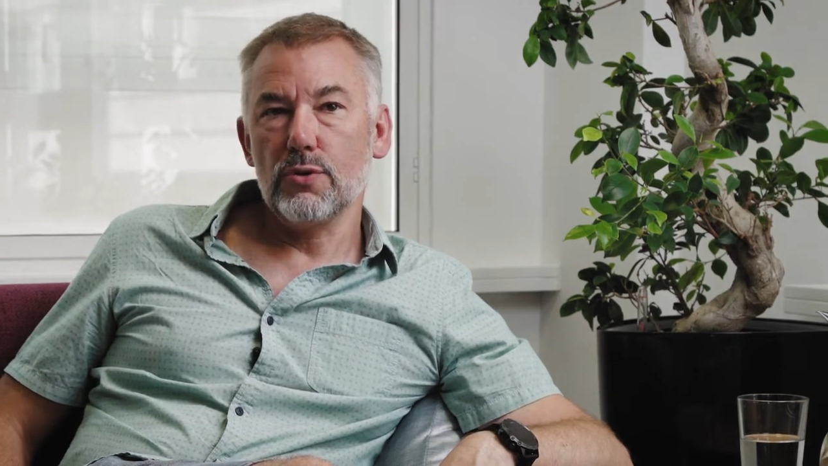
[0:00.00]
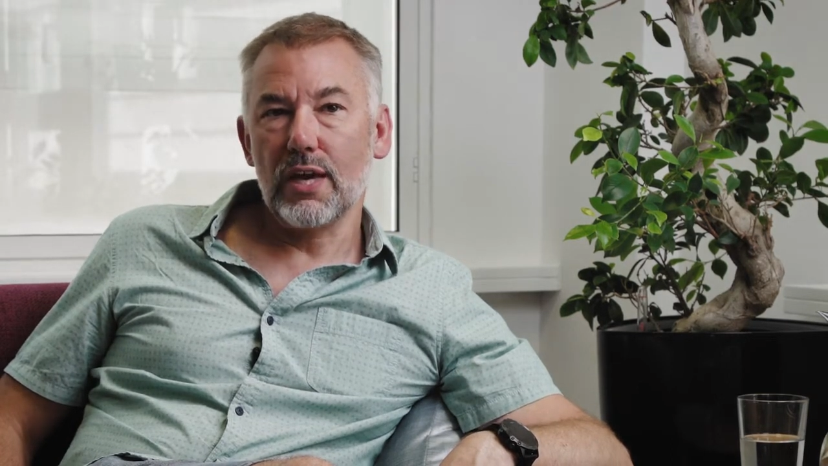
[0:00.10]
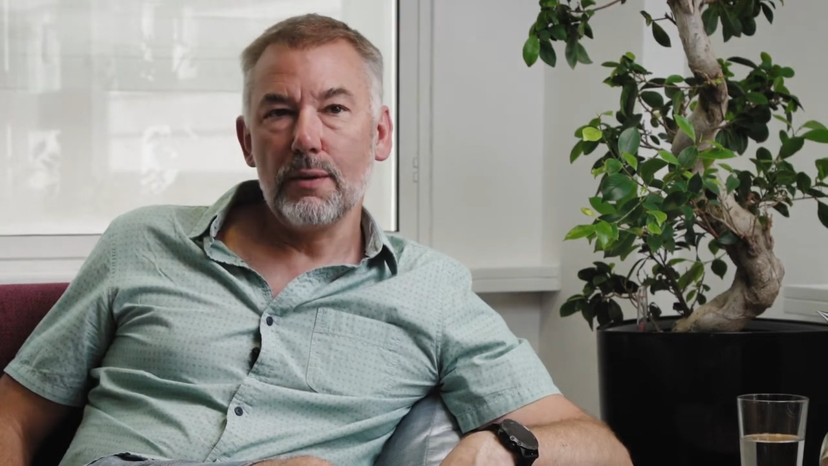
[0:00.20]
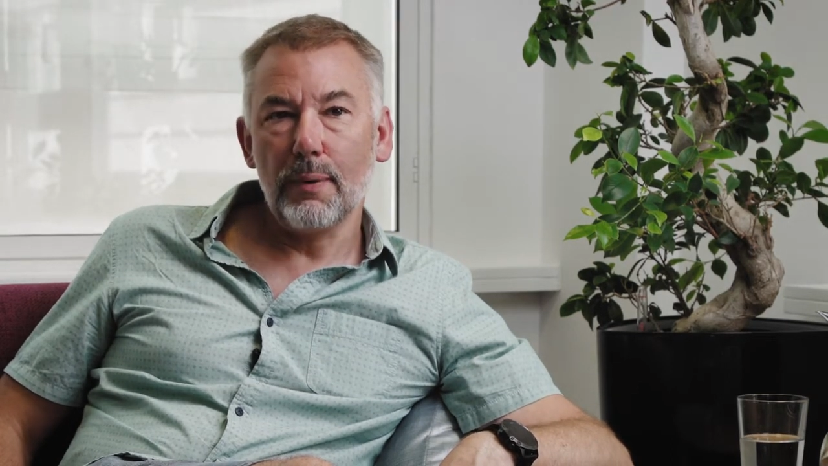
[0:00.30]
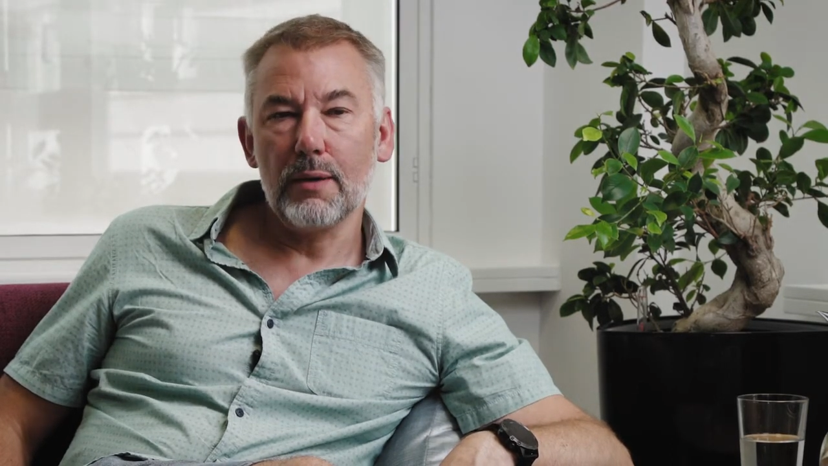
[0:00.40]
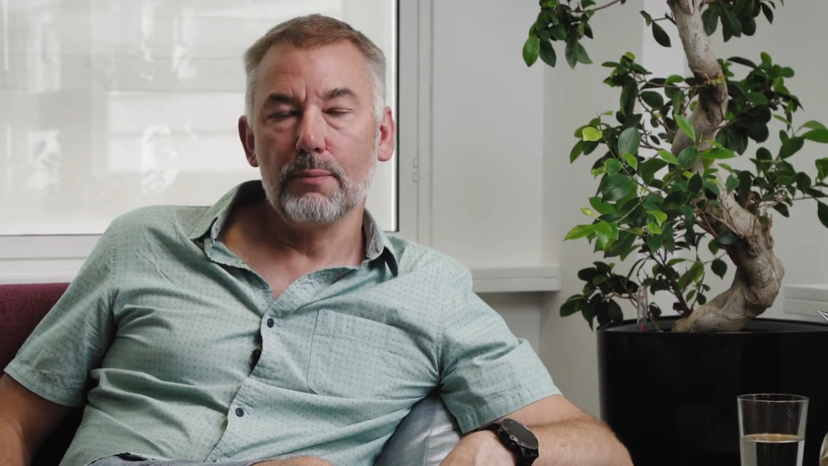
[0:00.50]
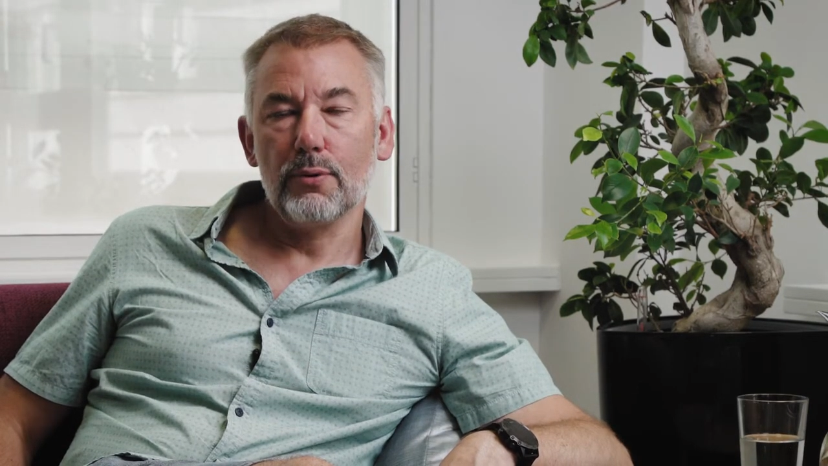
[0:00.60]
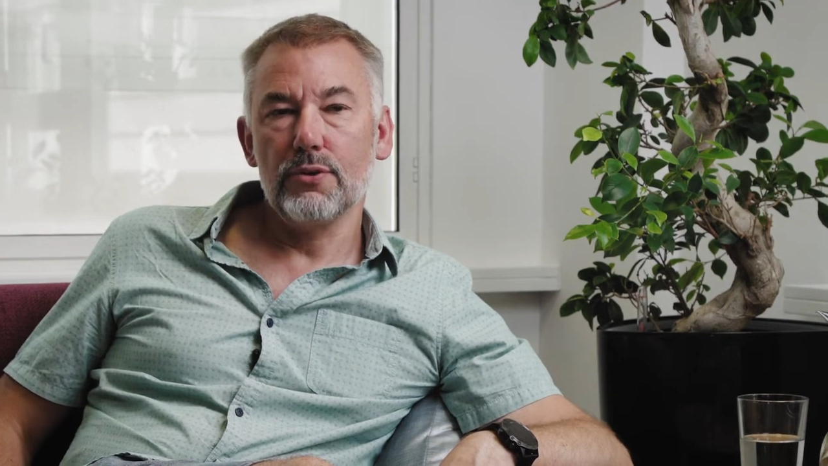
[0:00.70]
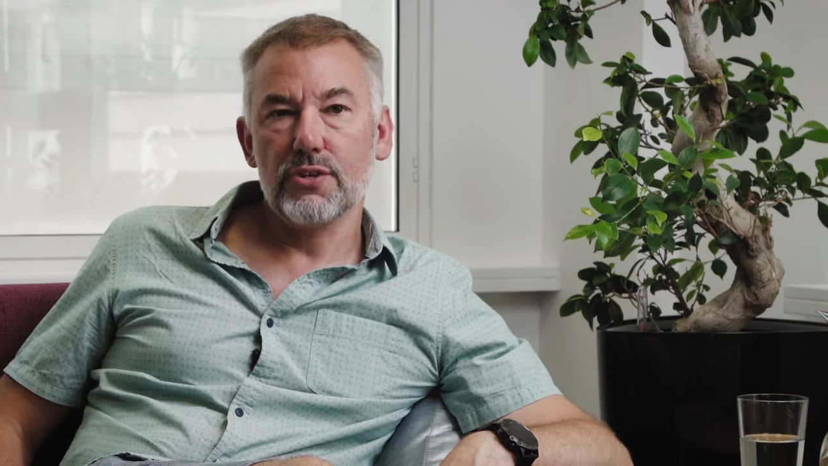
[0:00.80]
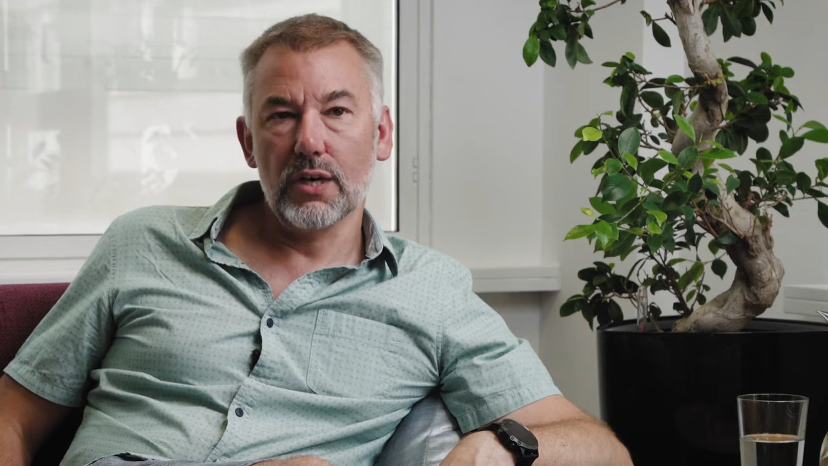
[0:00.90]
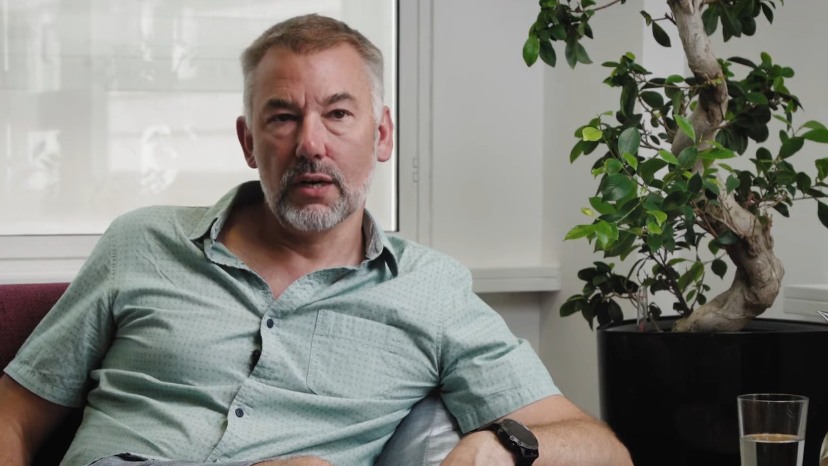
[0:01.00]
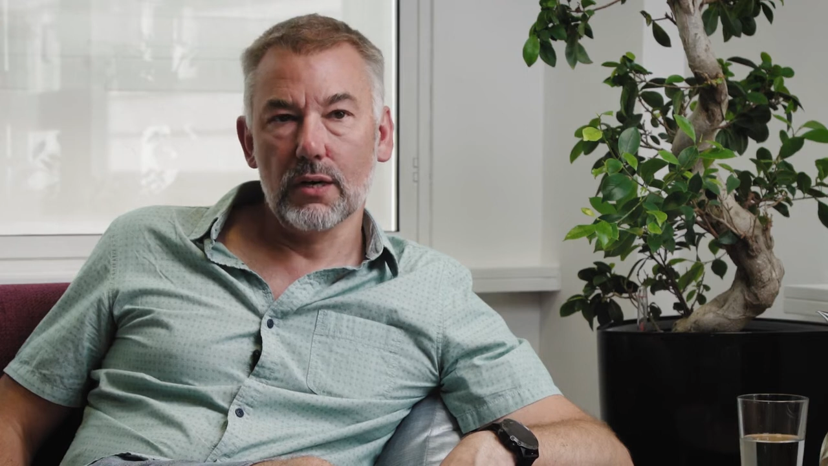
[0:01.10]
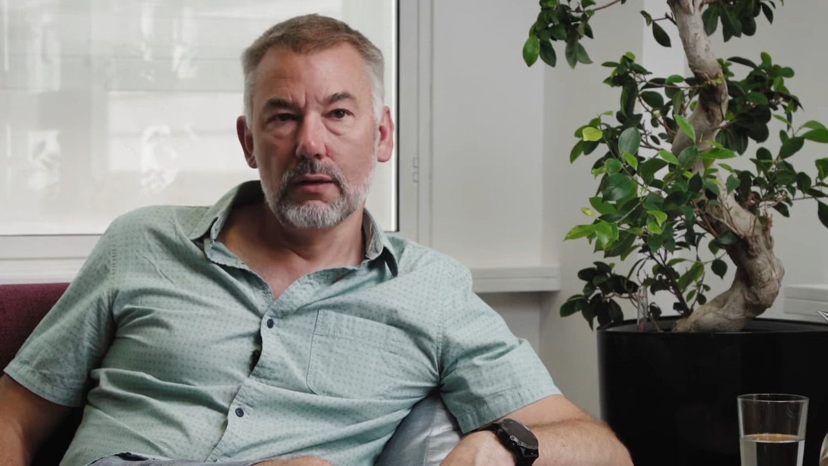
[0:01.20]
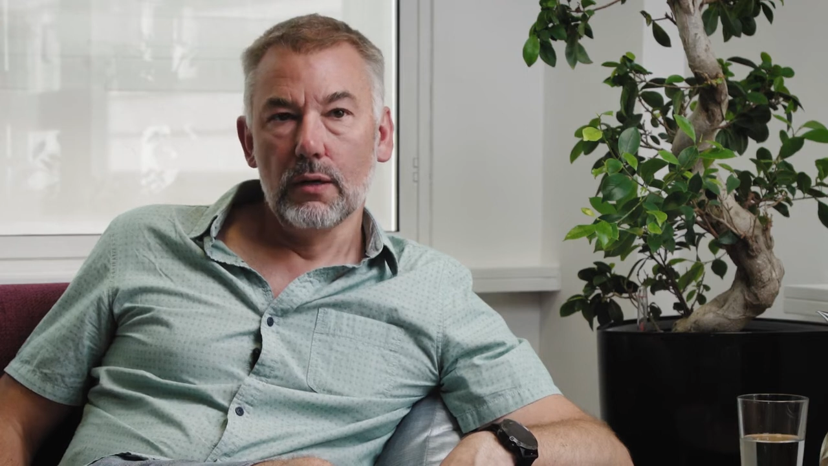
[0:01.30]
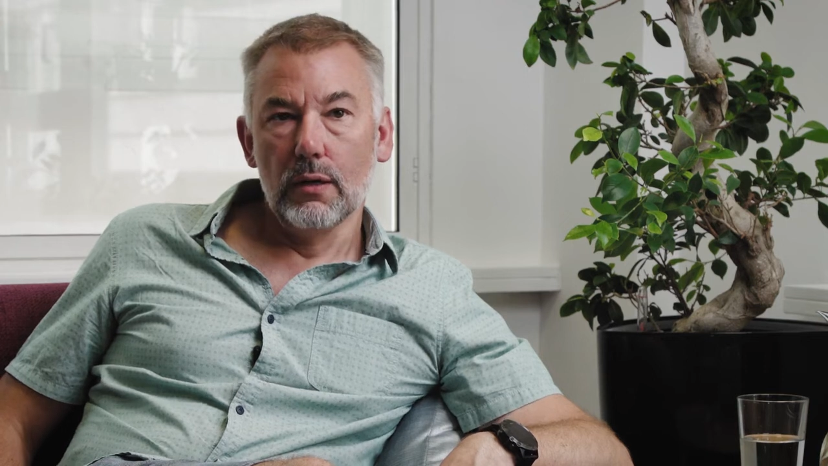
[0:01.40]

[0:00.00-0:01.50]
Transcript: key pain points are,